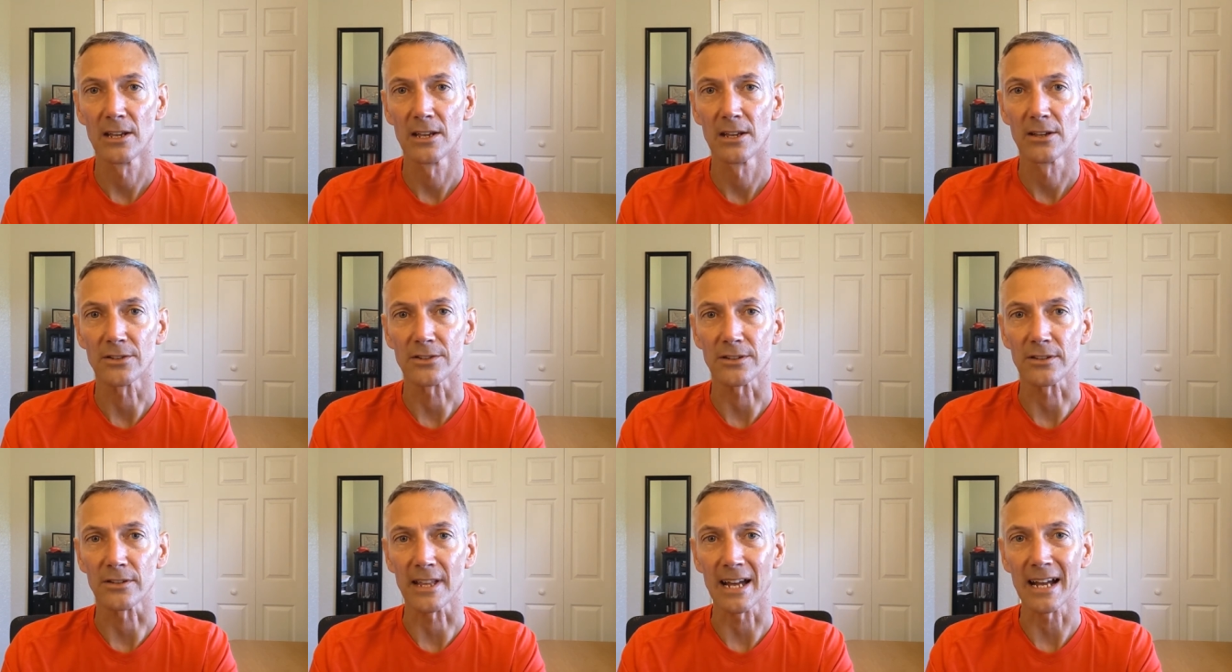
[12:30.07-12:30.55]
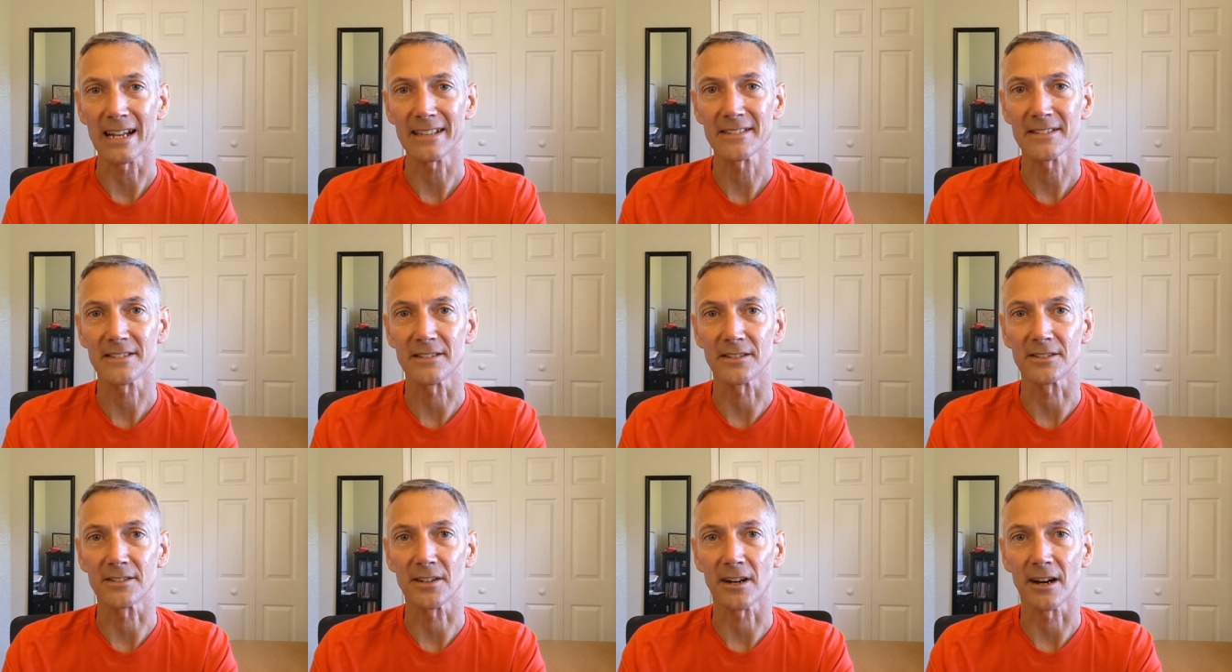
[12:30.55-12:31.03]
So that's
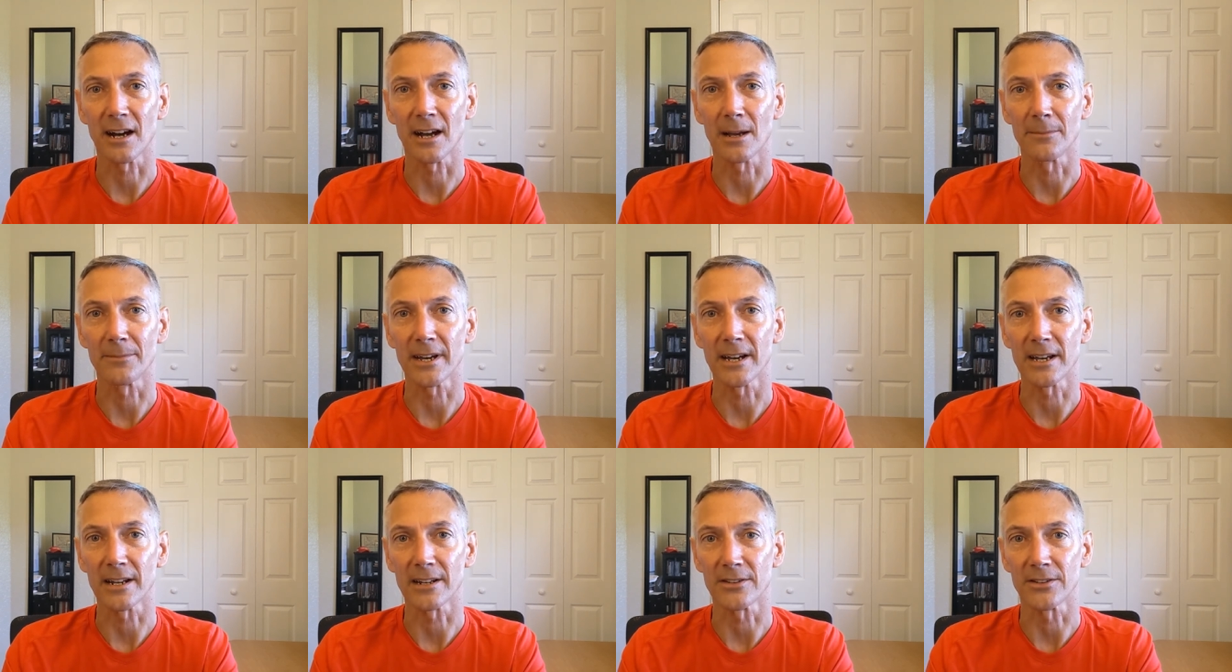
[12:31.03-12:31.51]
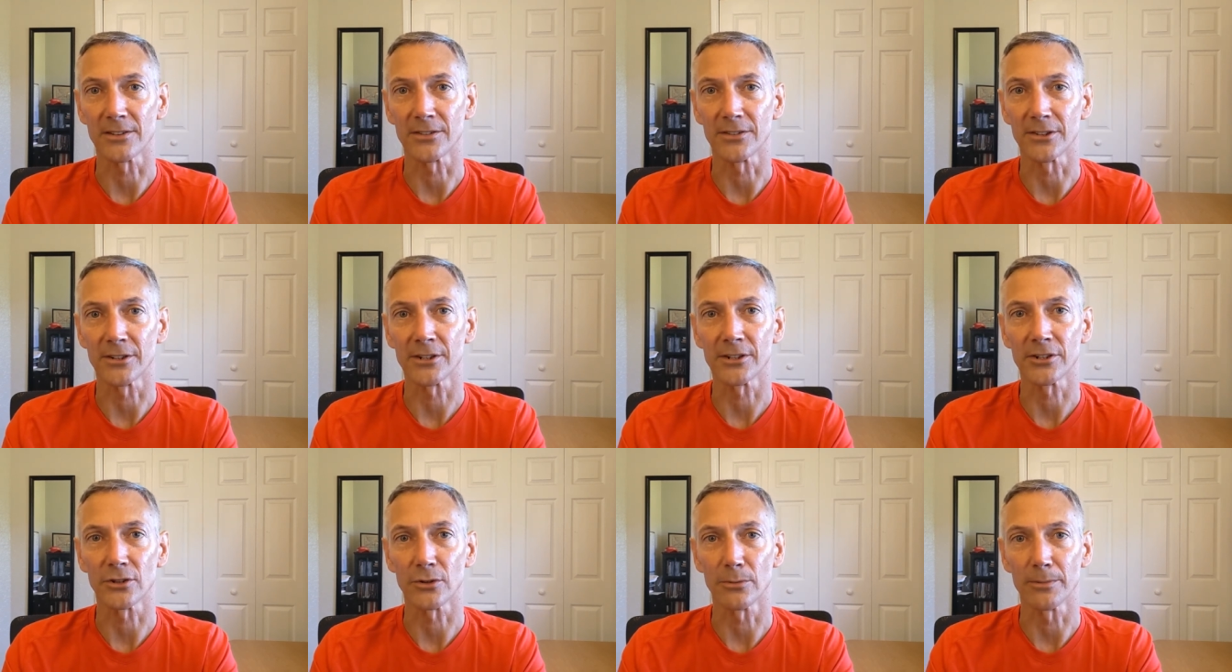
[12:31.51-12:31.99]
the time that a
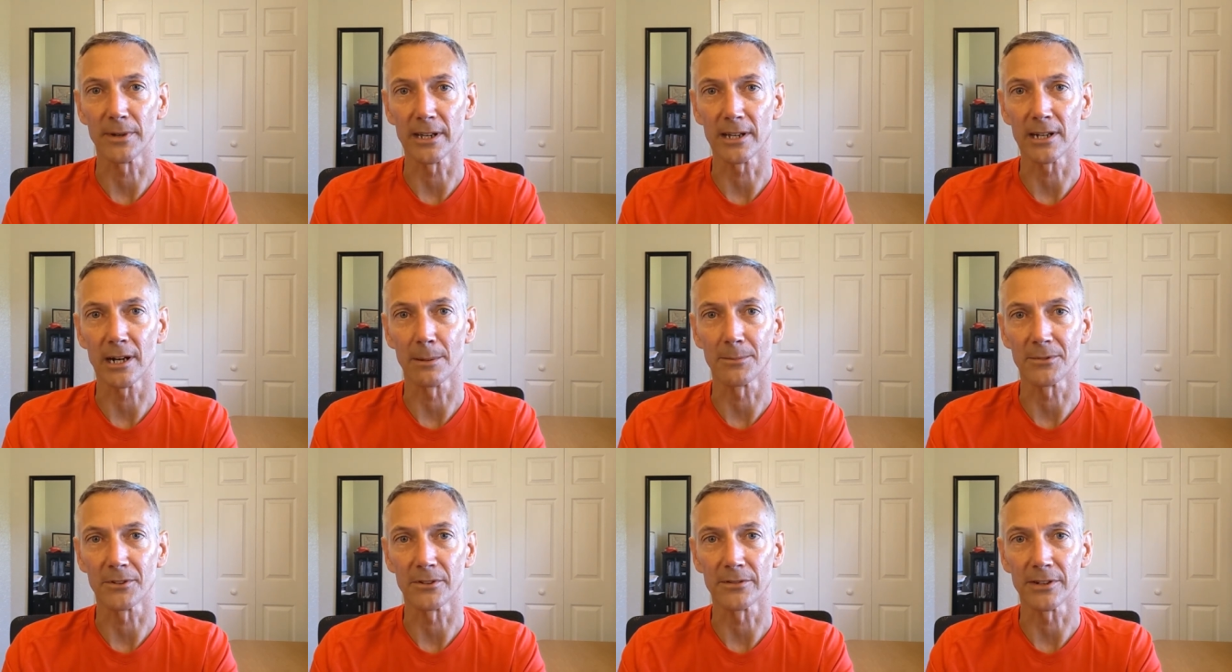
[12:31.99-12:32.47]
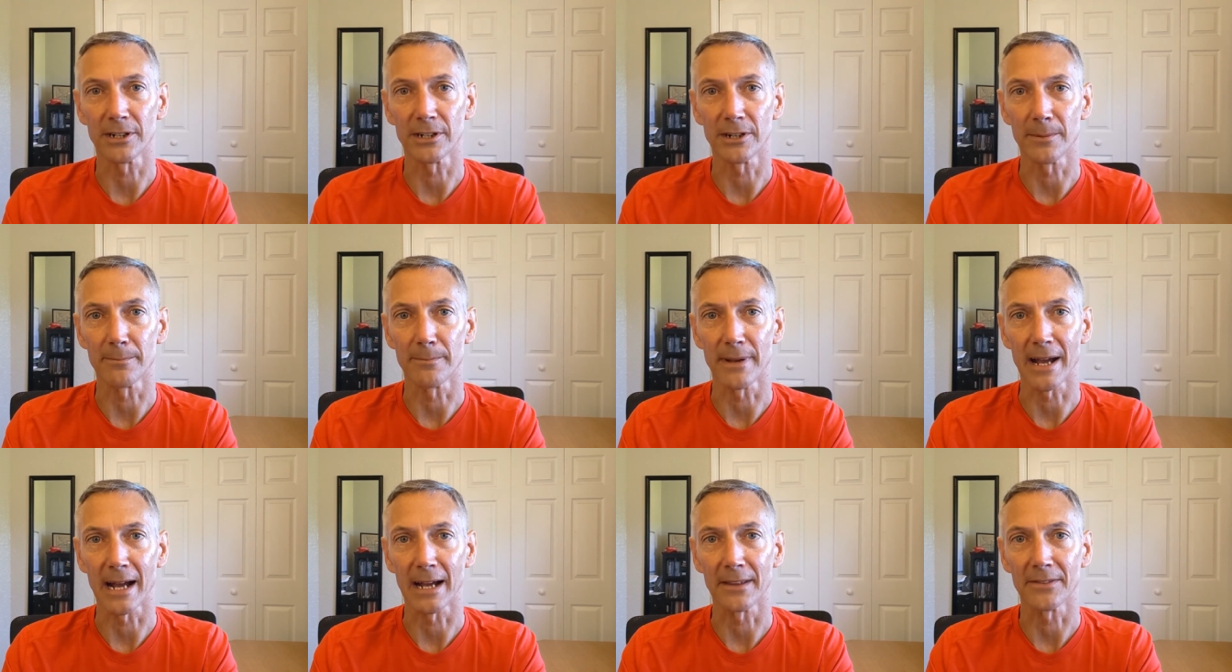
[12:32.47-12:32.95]
zero becomes a very
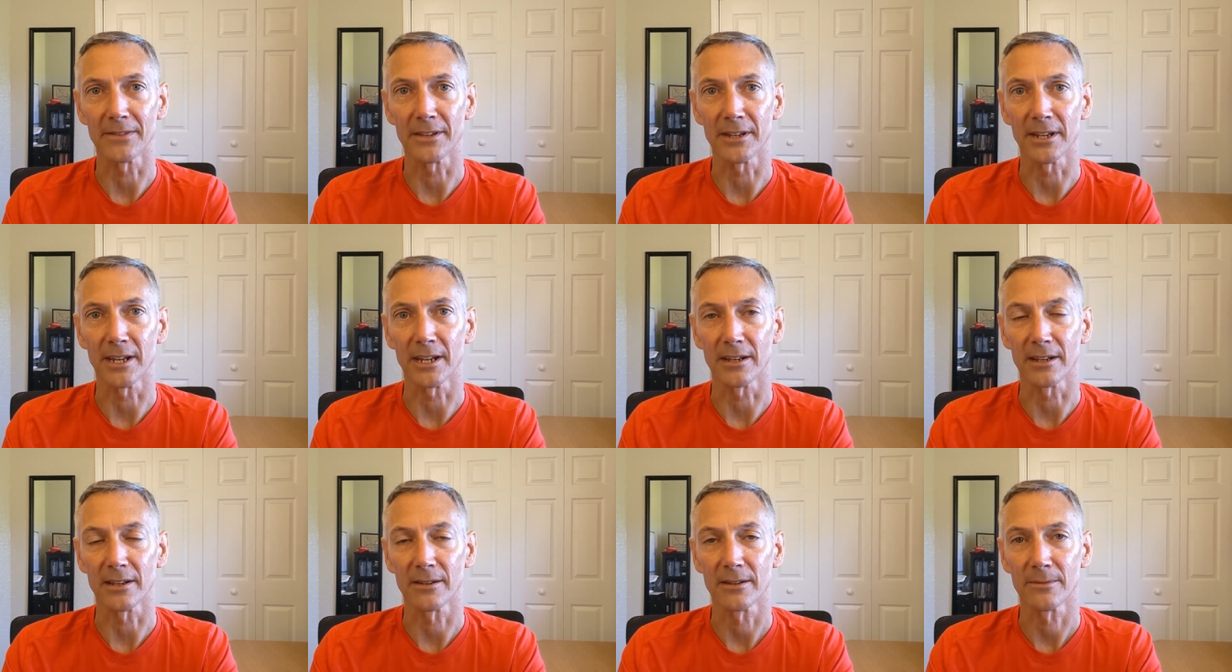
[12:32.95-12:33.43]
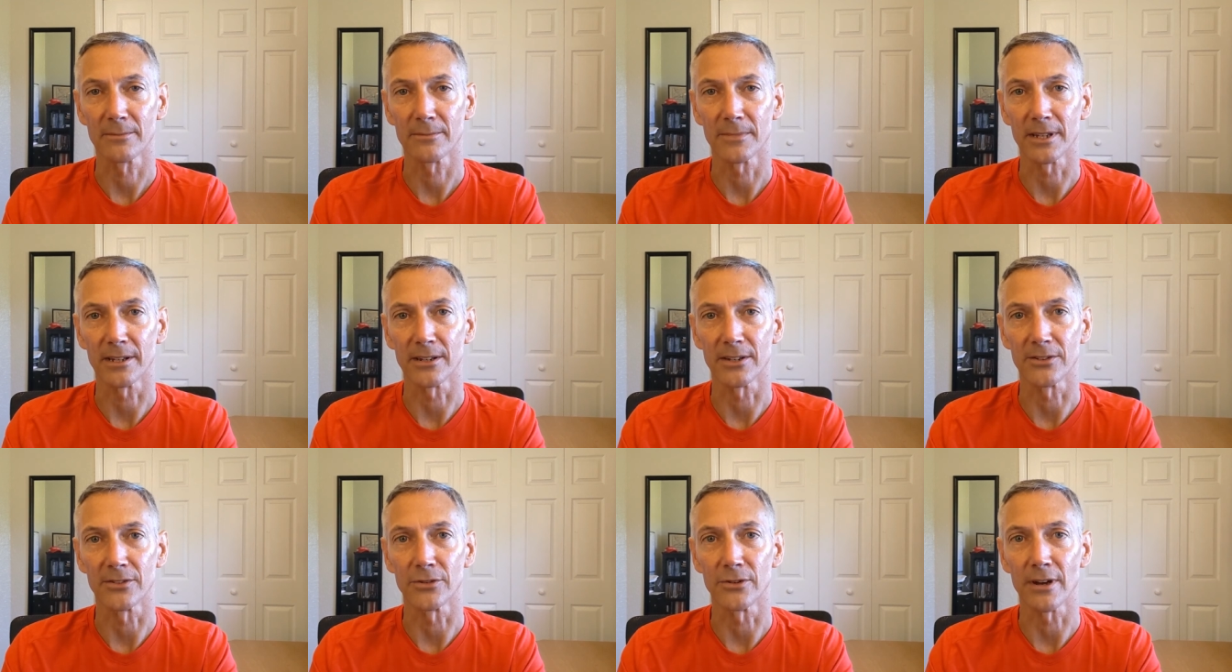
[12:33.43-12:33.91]
bad thing,
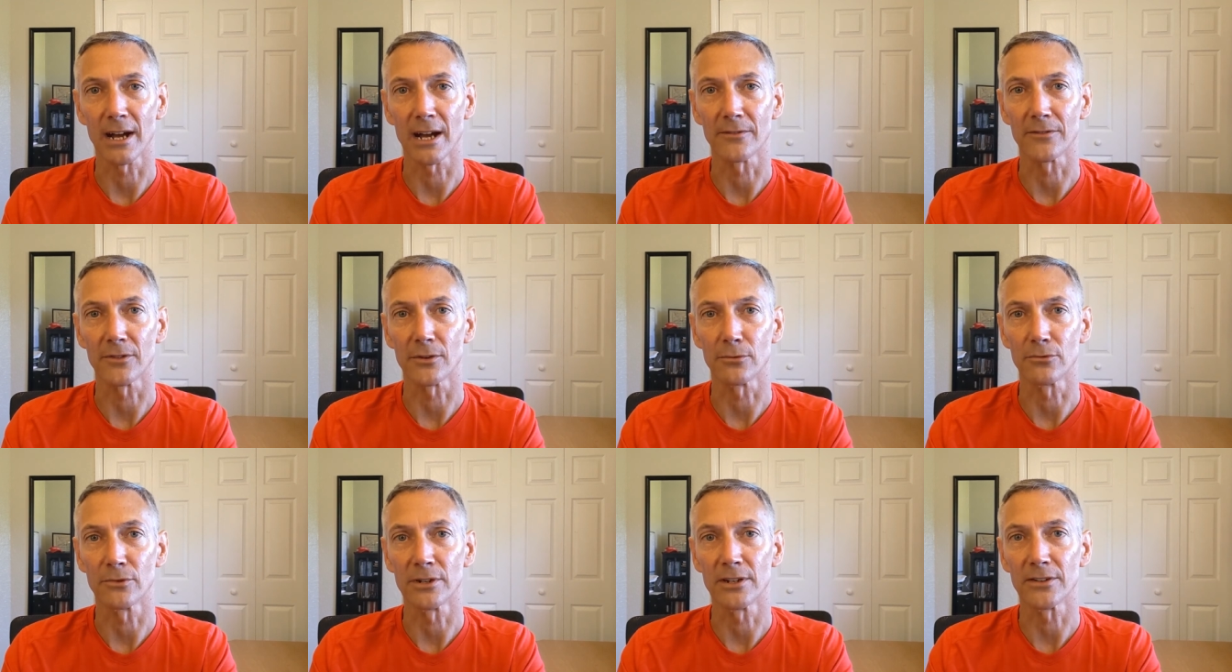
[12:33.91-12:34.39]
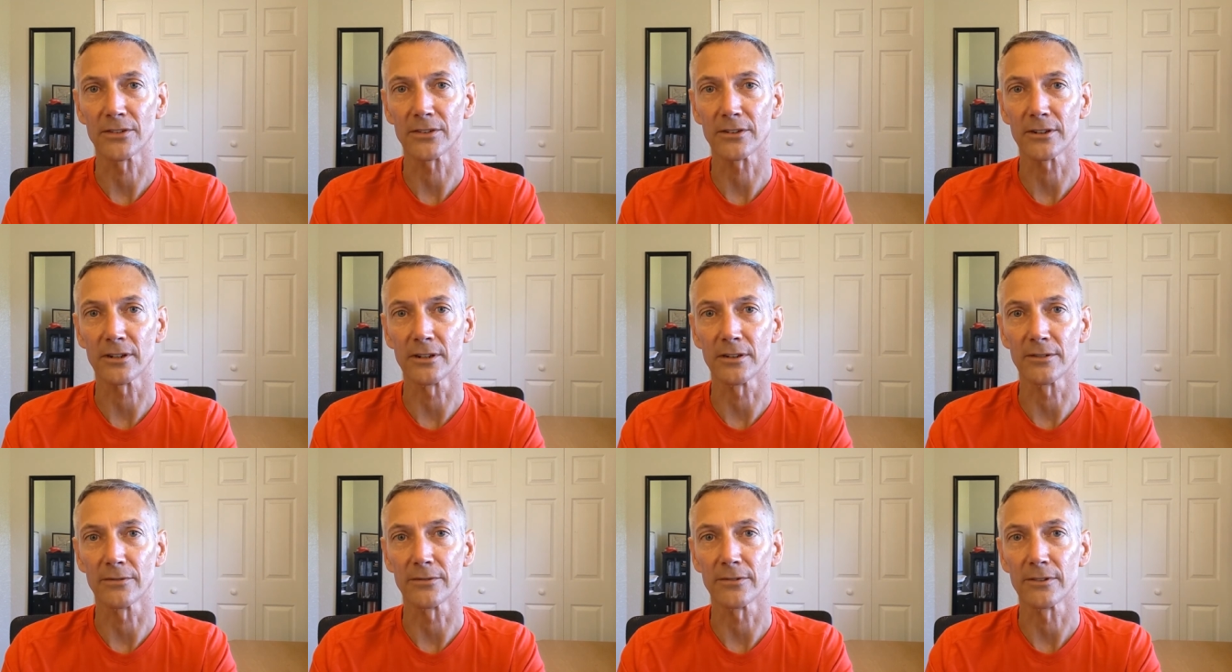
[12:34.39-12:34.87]
because you have the risk
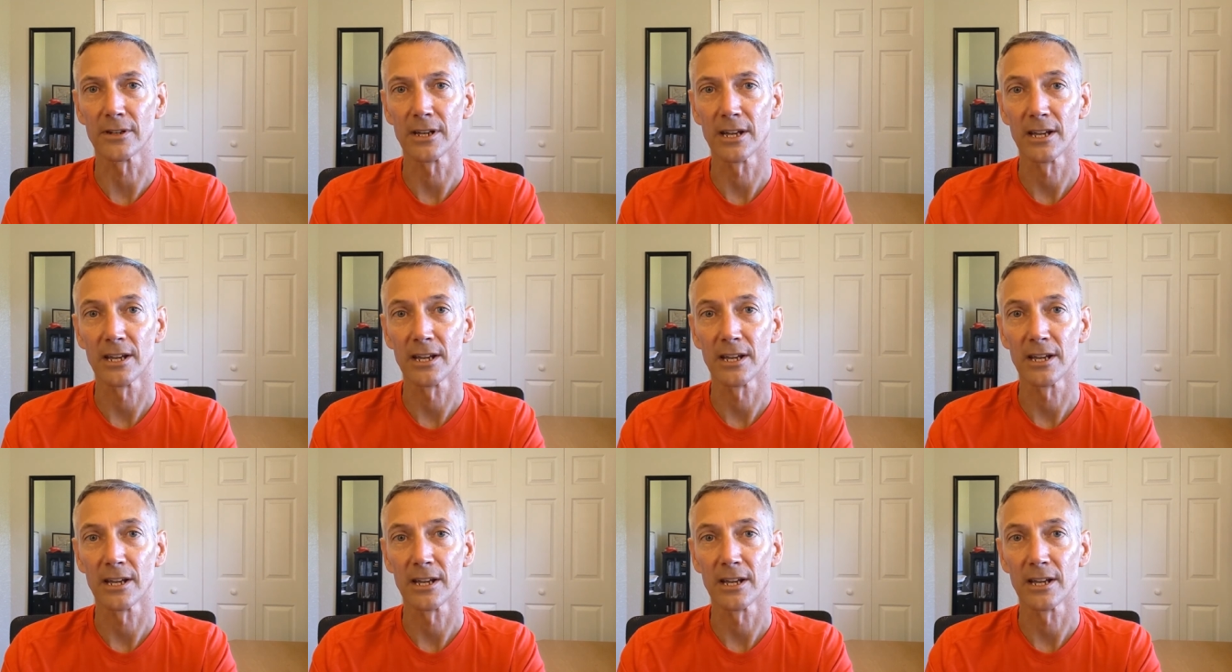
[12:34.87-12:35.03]
of